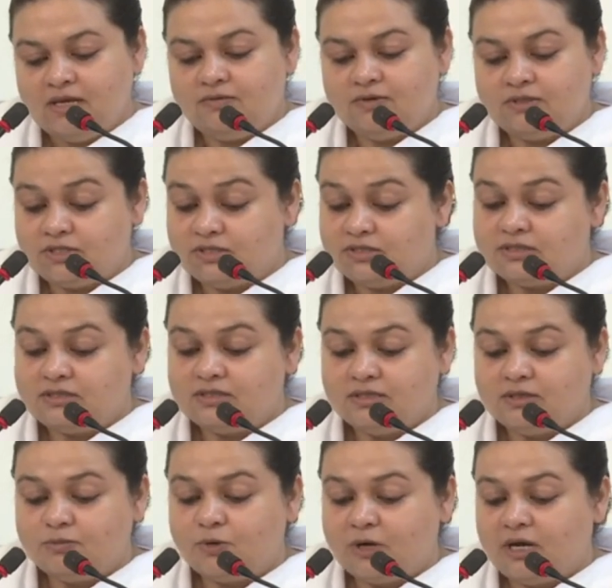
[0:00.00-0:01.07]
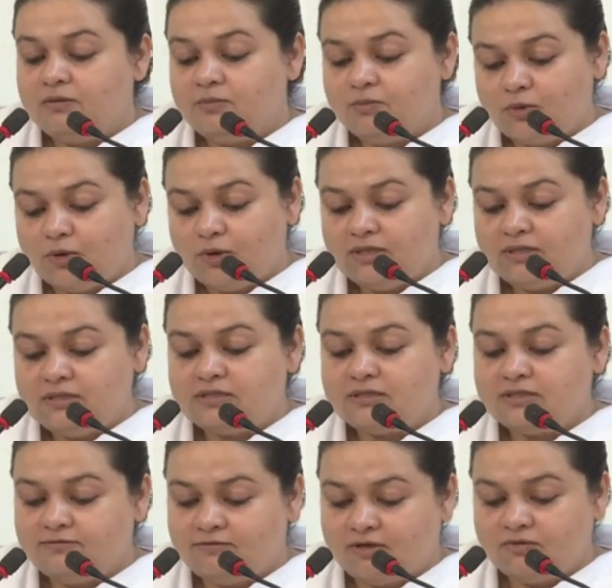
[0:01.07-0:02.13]
which is the Prime Point
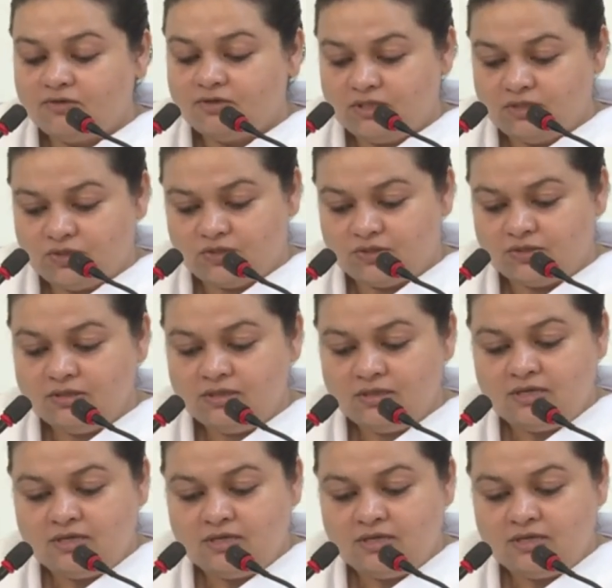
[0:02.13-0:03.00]
Foundation,